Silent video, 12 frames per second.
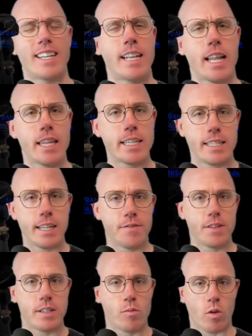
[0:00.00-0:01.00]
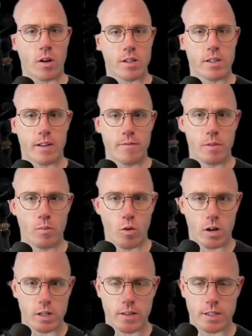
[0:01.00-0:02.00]
And let's see if this works. I've been
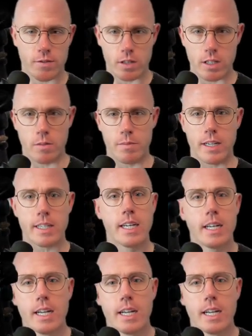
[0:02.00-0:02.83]
working on this for a little bit.